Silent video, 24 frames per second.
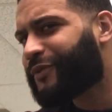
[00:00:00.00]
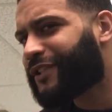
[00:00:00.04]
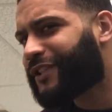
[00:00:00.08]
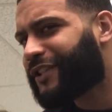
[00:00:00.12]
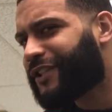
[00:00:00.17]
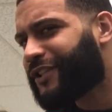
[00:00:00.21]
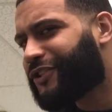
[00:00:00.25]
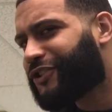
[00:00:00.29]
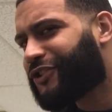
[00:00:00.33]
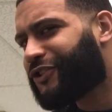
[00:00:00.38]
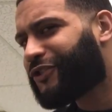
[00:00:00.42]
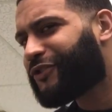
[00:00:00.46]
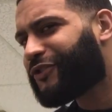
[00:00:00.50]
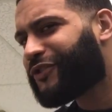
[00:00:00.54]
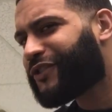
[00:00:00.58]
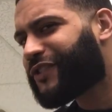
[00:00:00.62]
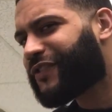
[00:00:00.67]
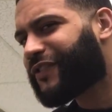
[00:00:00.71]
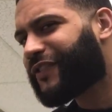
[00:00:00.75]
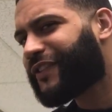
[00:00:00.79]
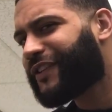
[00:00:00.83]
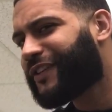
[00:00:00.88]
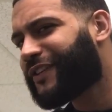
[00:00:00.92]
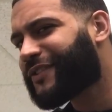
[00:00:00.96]
the
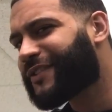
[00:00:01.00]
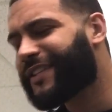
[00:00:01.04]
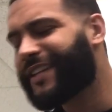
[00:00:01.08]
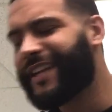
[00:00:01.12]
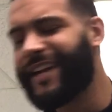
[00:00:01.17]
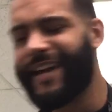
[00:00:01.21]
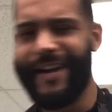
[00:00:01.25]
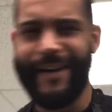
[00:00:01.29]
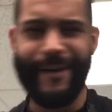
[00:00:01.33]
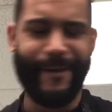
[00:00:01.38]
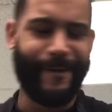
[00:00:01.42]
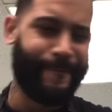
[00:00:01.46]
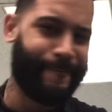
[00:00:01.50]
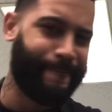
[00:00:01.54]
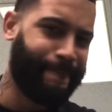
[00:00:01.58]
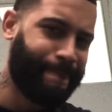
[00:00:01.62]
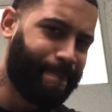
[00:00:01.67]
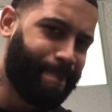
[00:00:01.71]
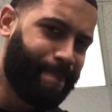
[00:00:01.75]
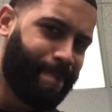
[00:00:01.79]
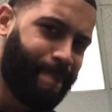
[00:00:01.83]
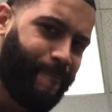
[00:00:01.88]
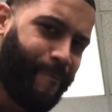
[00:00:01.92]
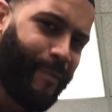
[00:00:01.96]
juice feels like?
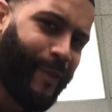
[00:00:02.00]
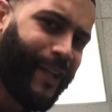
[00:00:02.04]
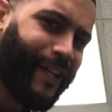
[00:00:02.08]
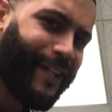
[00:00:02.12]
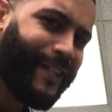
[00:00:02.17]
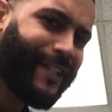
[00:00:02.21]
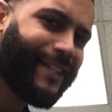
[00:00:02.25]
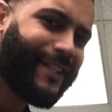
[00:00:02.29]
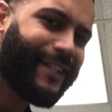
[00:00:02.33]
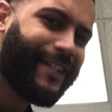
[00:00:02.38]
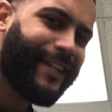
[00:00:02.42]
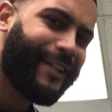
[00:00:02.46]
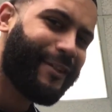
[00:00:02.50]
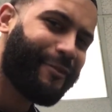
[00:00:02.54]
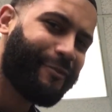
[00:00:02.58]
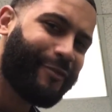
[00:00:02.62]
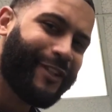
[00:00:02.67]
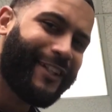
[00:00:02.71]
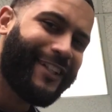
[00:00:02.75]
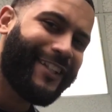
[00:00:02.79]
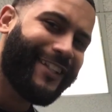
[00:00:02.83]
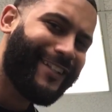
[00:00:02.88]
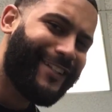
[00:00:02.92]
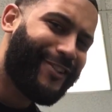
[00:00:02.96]
Is this
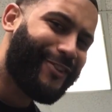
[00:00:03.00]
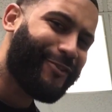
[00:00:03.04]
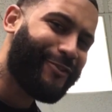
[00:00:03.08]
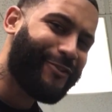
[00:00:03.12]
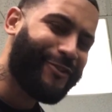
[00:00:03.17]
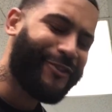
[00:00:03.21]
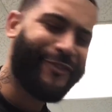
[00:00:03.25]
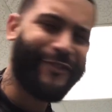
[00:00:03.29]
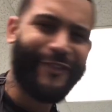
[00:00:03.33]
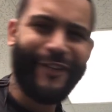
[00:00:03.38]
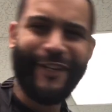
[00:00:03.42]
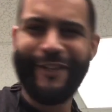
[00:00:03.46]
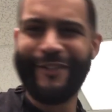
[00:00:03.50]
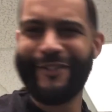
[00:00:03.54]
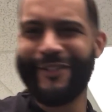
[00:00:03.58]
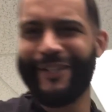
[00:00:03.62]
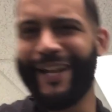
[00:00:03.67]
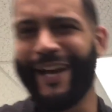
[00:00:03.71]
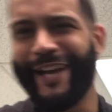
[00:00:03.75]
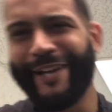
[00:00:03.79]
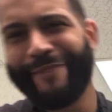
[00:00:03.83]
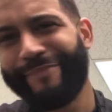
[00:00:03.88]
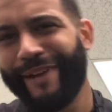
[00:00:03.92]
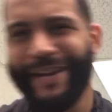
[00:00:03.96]
what the juice feels
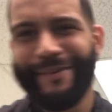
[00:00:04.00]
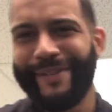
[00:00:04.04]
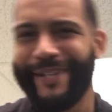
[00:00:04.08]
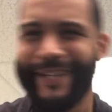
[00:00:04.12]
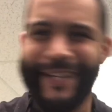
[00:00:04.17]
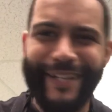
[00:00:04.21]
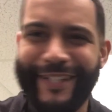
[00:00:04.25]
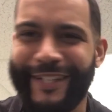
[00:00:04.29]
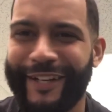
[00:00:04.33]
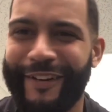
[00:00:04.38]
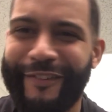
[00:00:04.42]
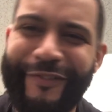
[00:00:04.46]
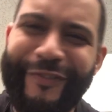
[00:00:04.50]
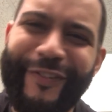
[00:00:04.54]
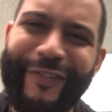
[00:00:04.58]
like, baby? Because I'm